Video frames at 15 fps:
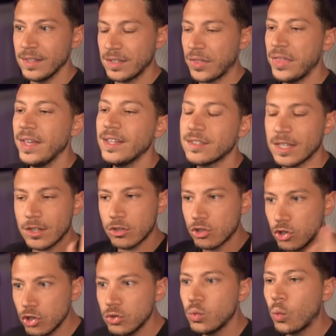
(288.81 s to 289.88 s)
I think it's a
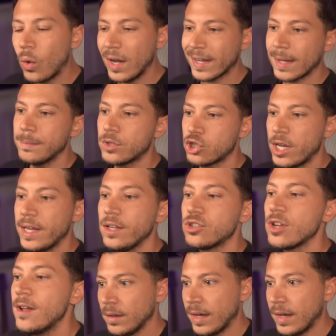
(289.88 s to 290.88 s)
good welcome change,